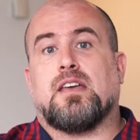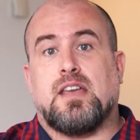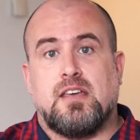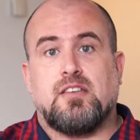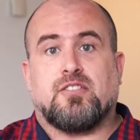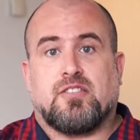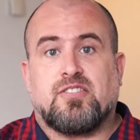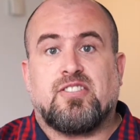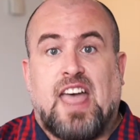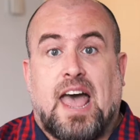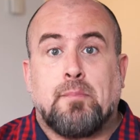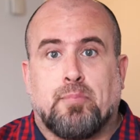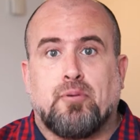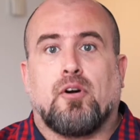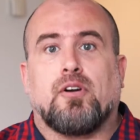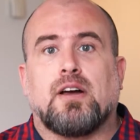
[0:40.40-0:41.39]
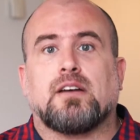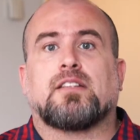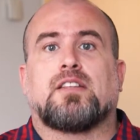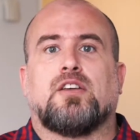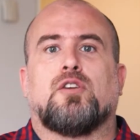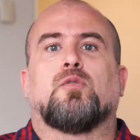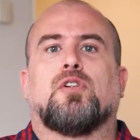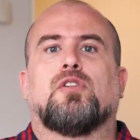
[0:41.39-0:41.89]
is that product
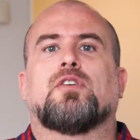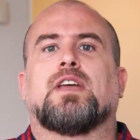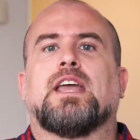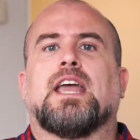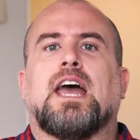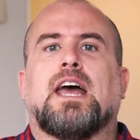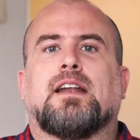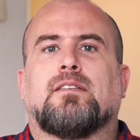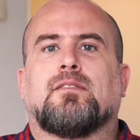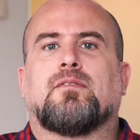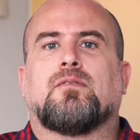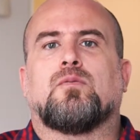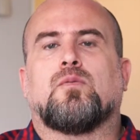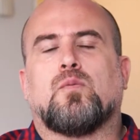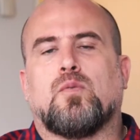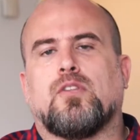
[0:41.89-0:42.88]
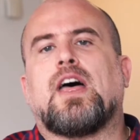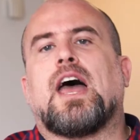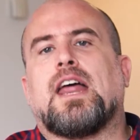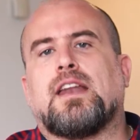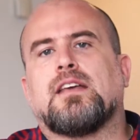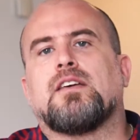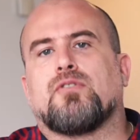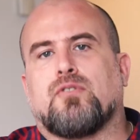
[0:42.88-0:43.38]
that you were looking at? Well,
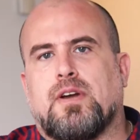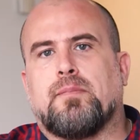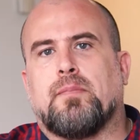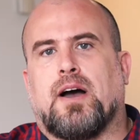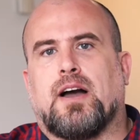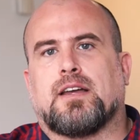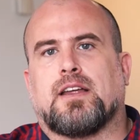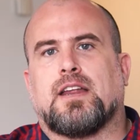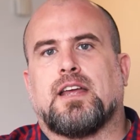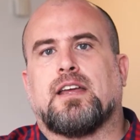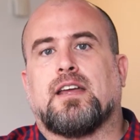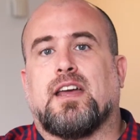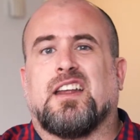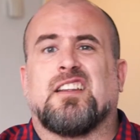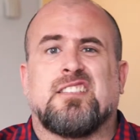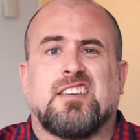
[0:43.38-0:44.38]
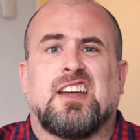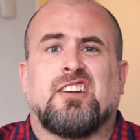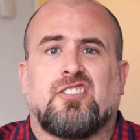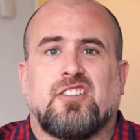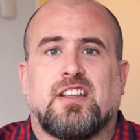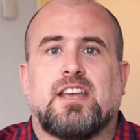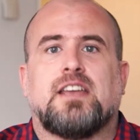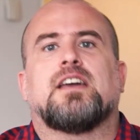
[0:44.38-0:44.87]
that is remarketing, and
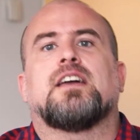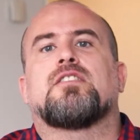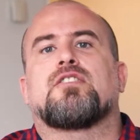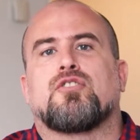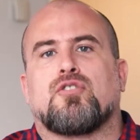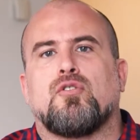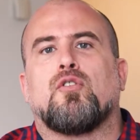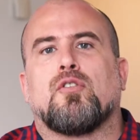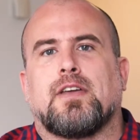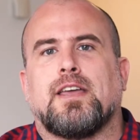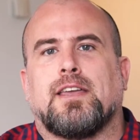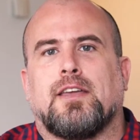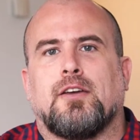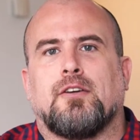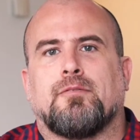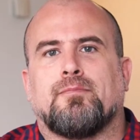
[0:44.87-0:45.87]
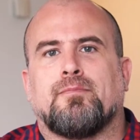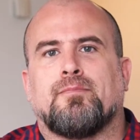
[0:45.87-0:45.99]
essentially it's stalking you.